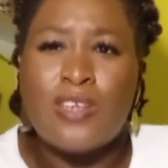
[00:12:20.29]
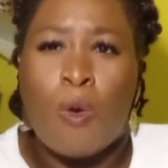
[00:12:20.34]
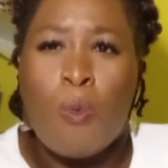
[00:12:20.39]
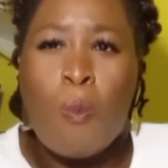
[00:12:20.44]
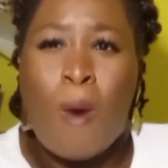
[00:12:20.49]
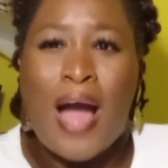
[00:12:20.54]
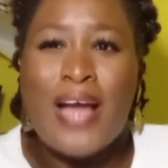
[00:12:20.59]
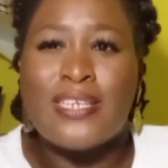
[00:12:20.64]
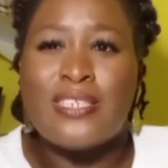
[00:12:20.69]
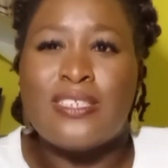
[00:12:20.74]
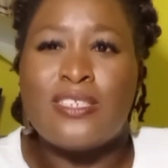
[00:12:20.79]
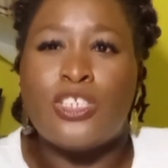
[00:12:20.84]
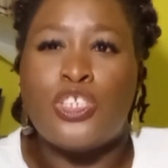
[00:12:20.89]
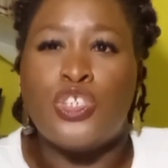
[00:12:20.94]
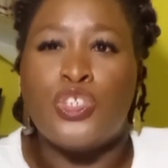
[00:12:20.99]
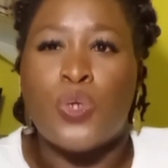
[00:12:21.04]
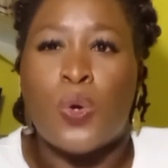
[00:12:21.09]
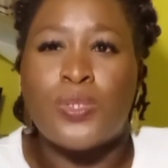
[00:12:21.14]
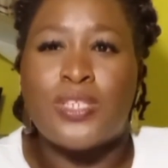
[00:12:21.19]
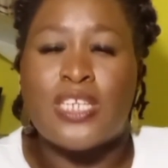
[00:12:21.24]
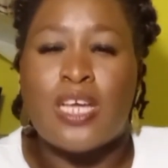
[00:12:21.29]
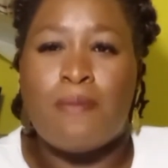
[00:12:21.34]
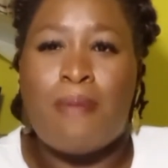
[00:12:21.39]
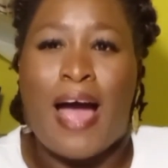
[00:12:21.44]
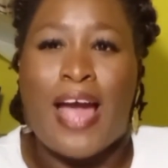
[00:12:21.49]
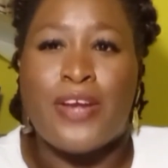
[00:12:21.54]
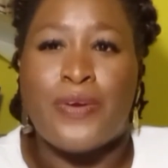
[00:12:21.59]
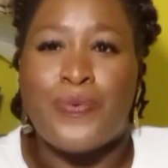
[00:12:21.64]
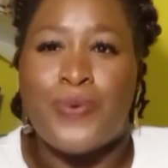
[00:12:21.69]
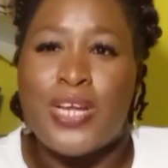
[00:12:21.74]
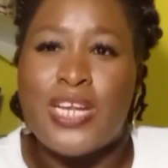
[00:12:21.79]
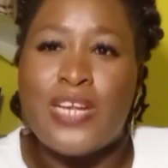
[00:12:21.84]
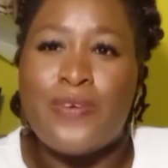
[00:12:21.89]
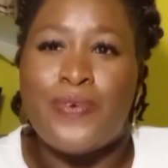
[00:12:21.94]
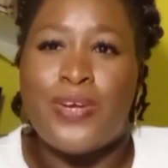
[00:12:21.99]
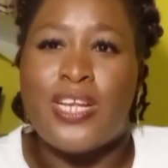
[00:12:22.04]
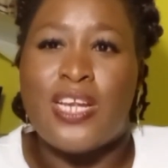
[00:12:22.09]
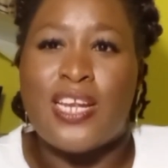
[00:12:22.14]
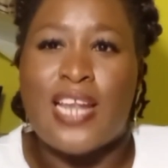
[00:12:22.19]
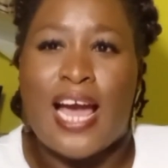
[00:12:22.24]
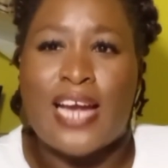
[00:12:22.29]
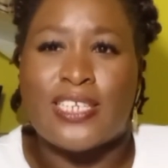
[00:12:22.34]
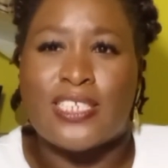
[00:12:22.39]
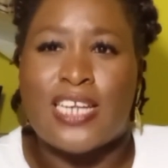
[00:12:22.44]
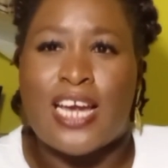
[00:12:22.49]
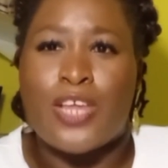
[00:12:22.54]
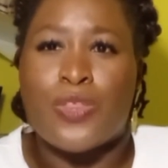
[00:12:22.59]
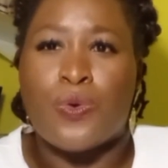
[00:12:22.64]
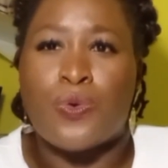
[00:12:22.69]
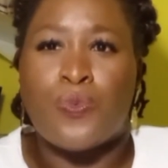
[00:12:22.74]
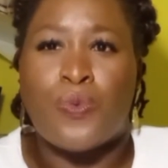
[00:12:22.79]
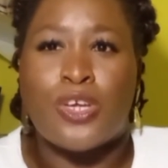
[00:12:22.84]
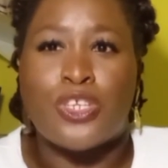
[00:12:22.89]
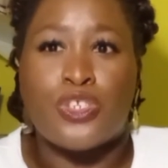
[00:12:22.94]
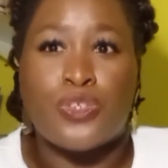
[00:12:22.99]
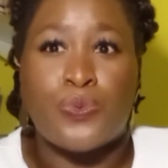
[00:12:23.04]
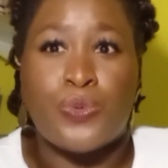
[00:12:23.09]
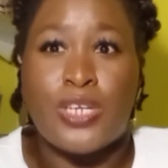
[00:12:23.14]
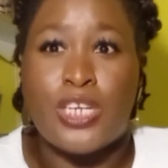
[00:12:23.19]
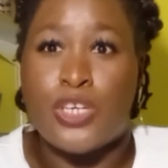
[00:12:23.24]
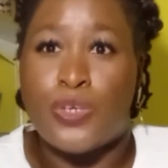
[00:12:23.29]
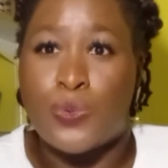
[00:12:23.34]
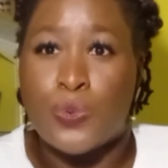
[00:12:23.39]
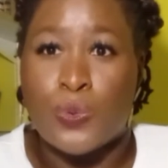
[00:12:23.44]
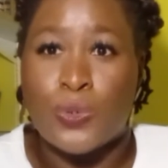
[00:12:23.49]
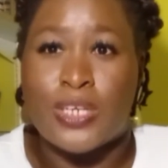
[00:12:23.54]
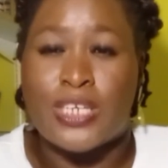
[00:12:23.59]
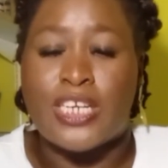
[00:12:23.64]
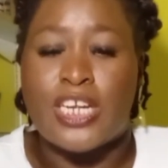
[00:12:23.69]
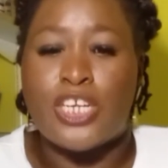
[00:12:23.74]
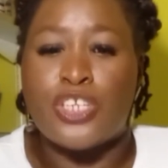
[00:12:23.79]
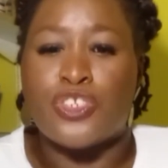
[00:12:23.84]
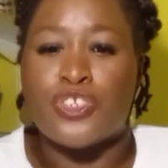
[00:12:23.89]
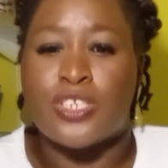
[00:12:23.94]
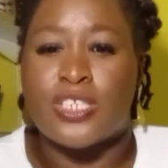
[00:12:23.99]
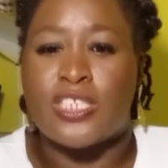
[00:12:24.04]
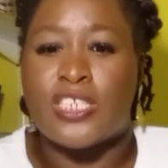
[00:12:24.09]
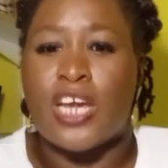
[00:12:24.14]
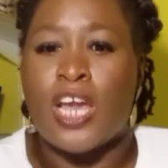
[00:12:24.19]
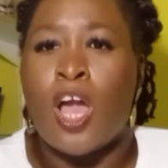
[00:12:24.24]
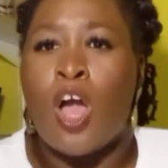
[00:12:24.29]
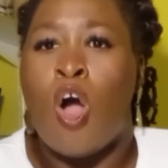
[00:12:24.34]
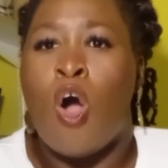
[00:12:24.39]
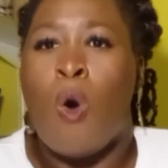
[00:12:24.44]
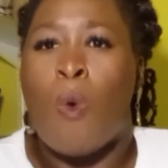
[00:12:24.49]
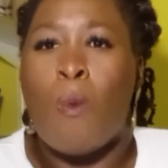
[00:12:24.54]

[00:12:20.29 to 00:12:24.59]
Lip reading: one, you know, tip I really liked and I thought was really cool and interesting